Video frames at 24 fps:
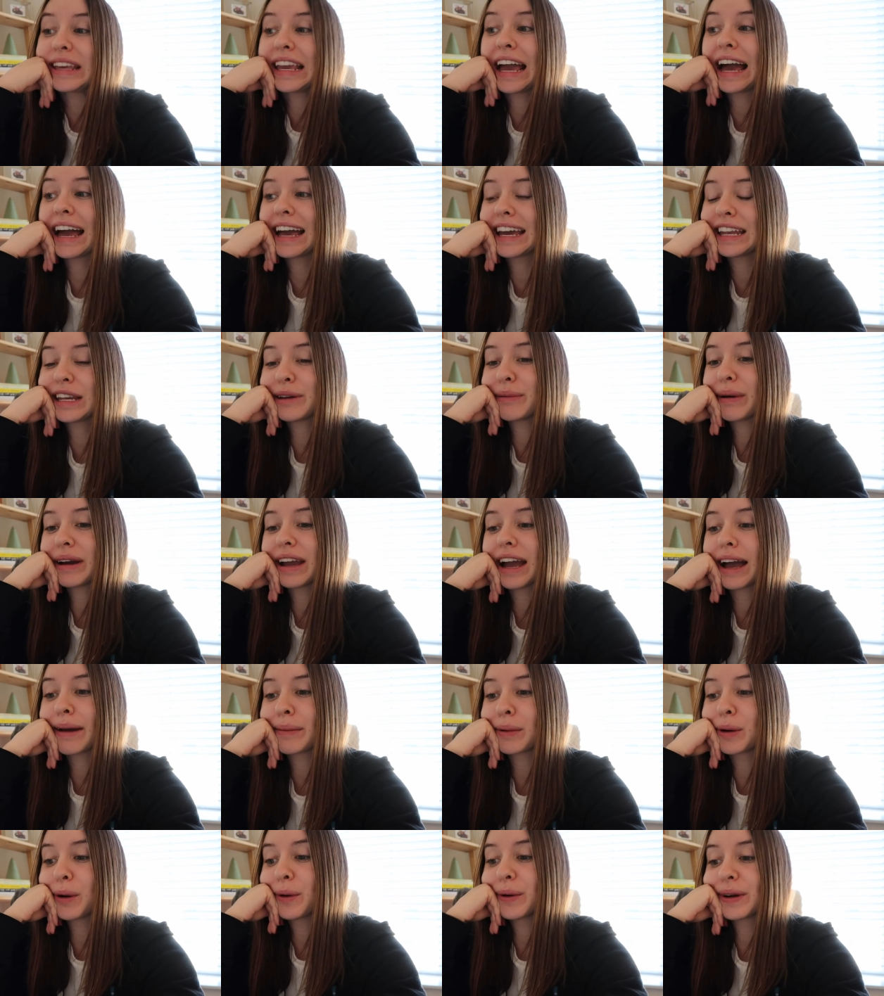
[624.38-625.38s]
yeah, anyway,
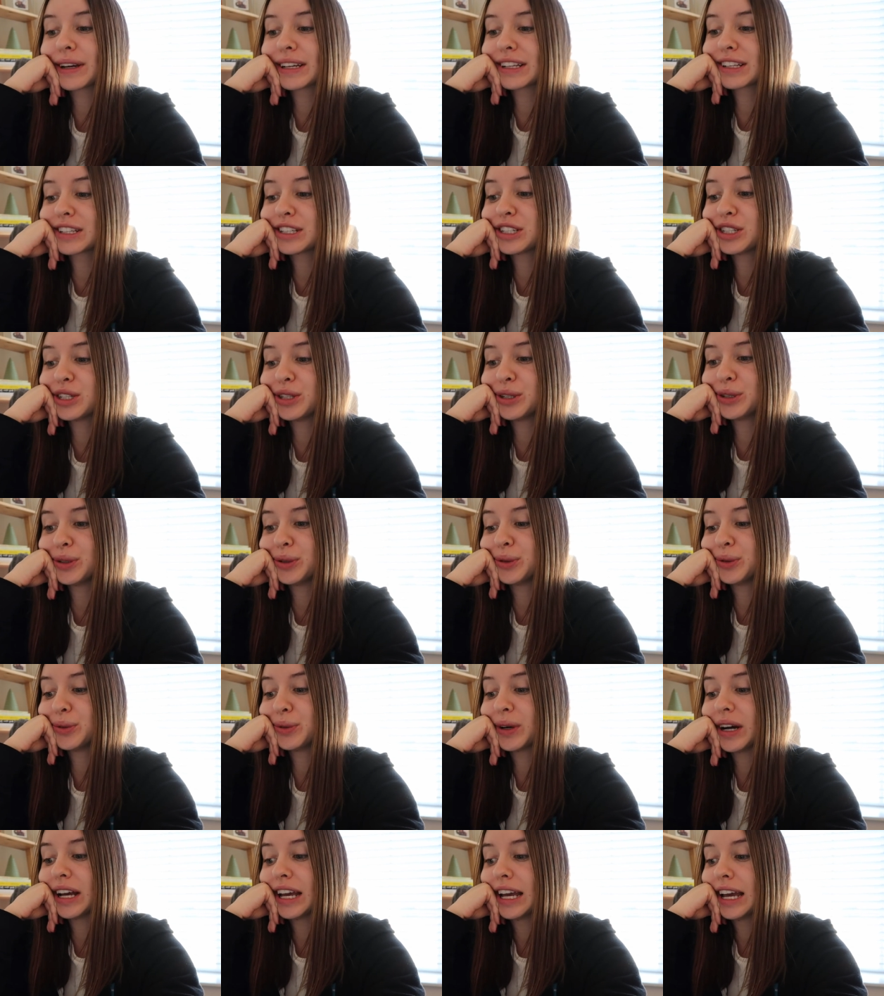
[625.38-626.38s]
I'm going
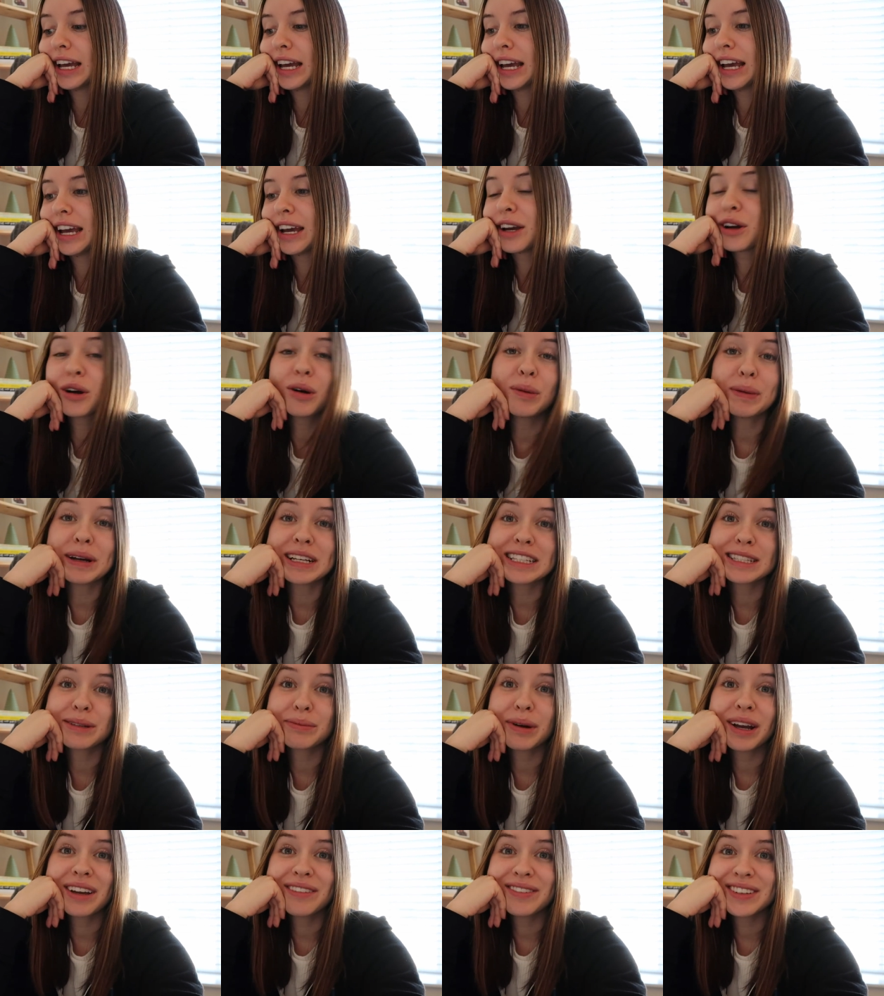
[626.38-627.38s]
to go make
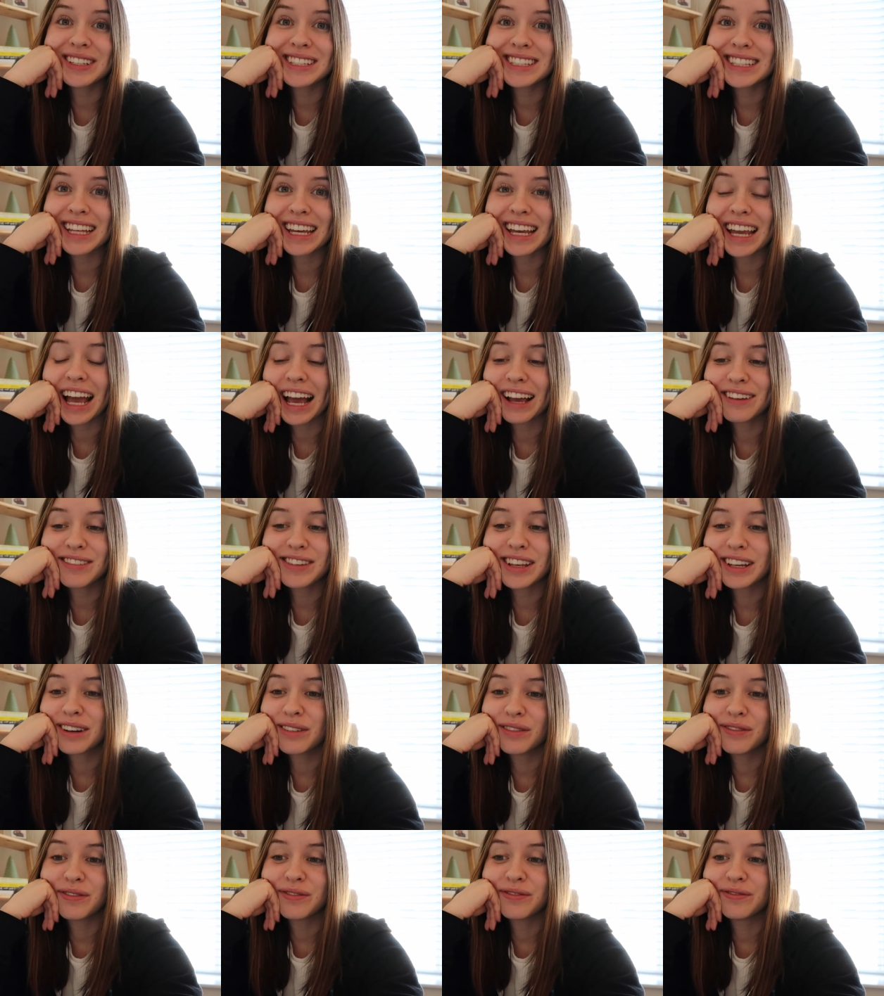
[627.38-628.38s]
some breakfast. Like I've
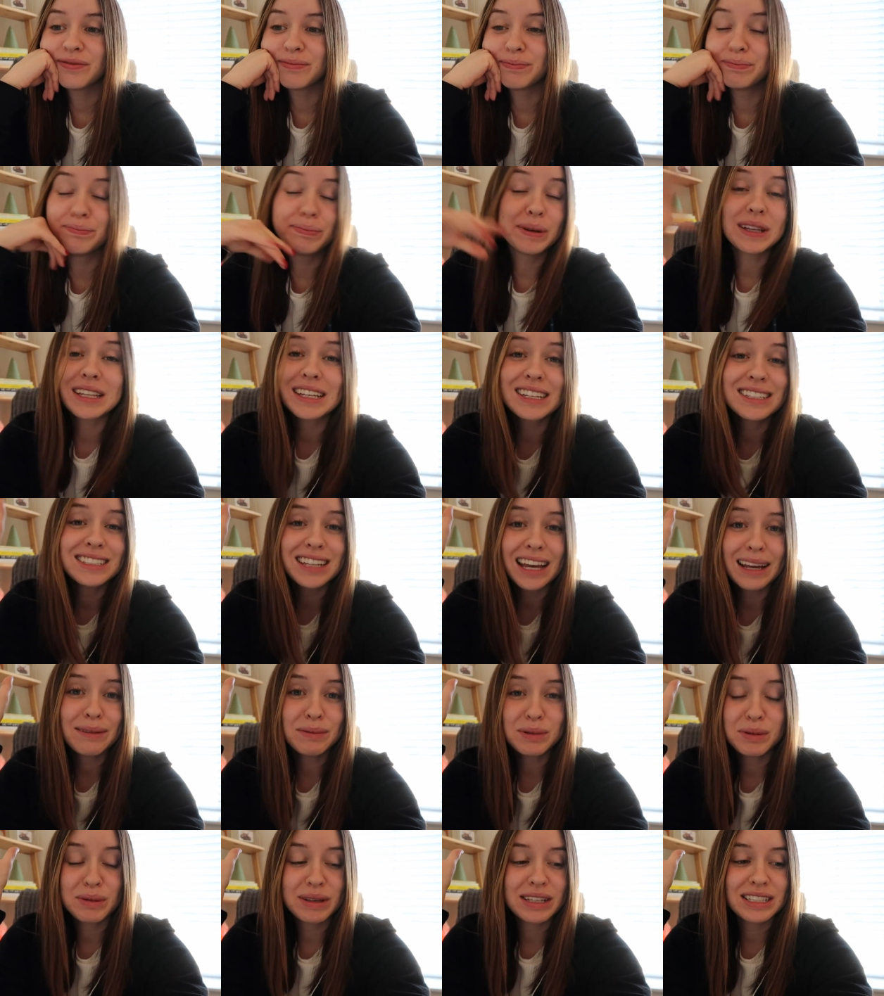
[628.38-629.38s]
said a billion
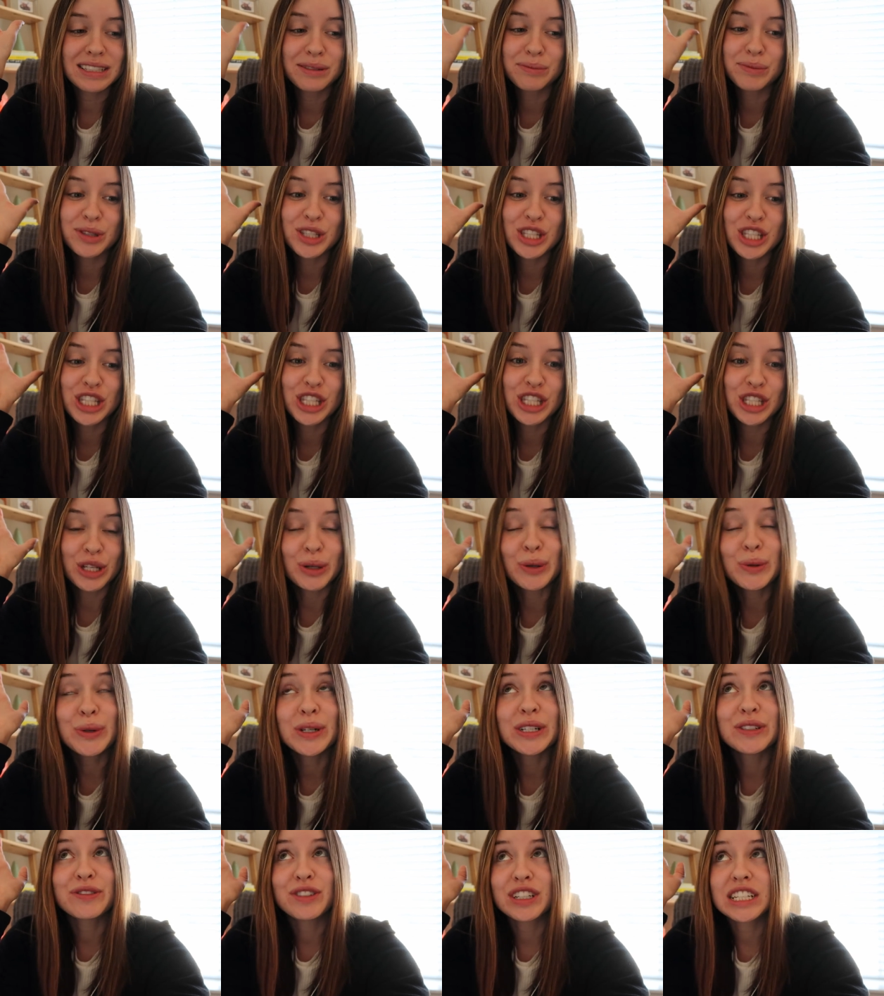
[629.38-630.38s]
times because I'm
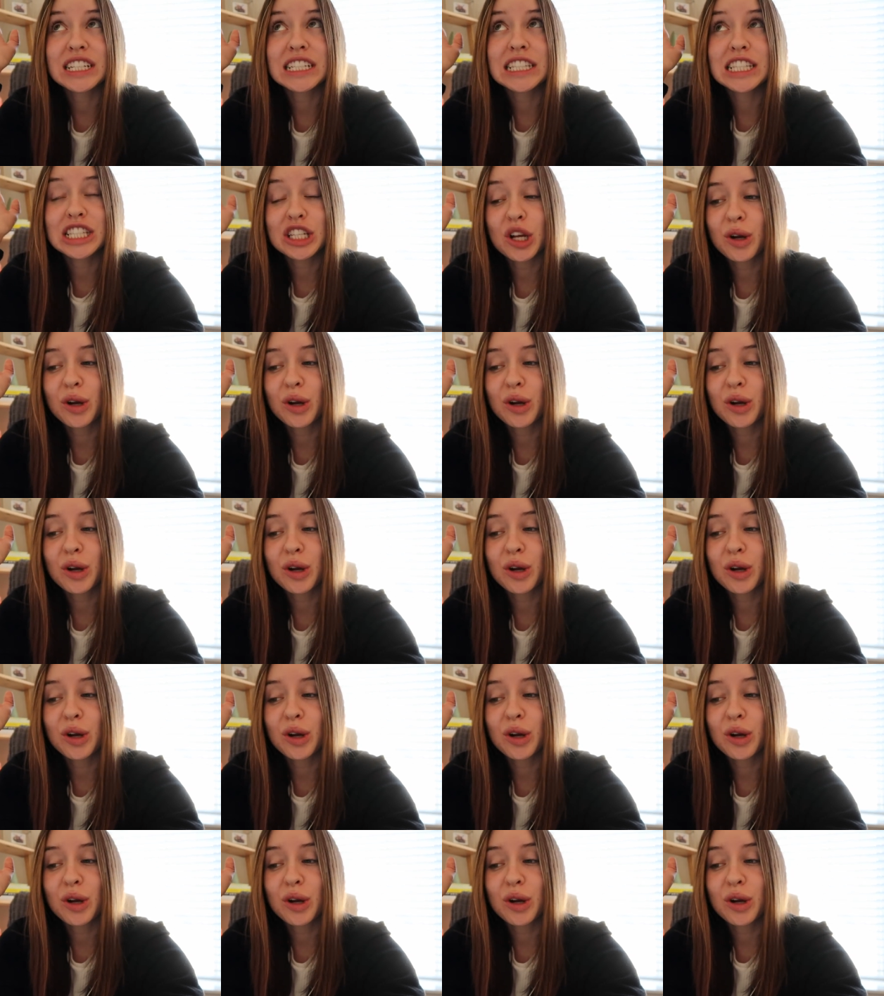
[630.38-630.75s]
so freaking